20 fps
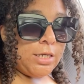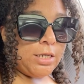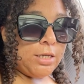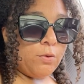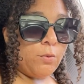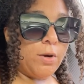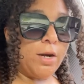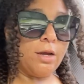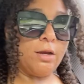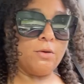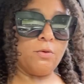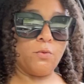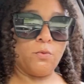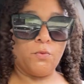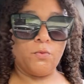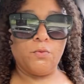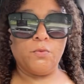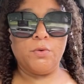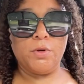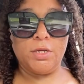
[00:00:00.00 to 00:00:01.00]
When I,
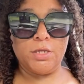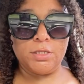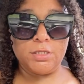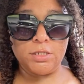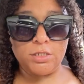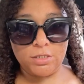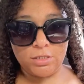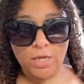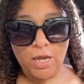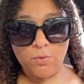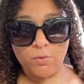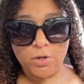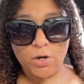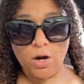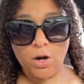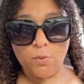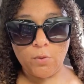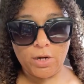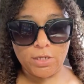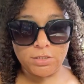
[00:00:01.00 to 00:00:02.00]
in that
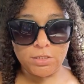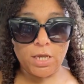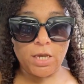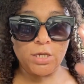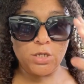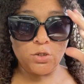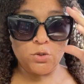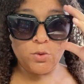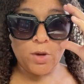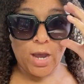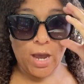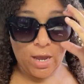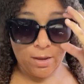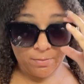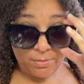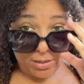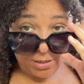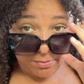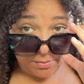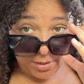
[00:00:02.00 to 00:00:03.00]
regard, when I say you, I
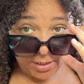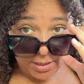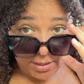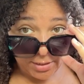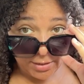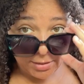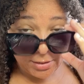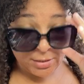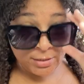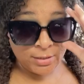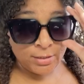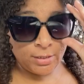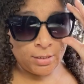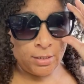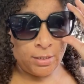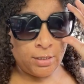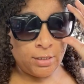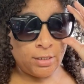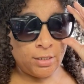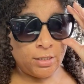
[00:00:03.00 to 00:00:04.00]
mean me.
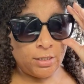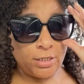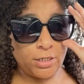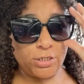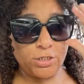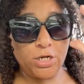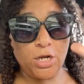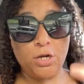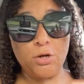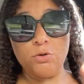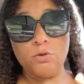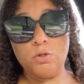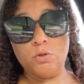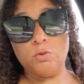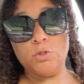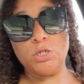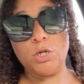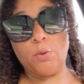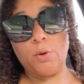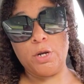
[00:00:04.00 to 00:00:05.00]
Cause y'all gonna do
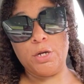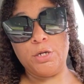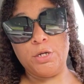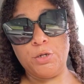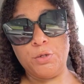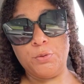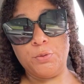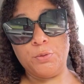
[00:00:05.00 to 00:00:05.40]
what y'all wanna do.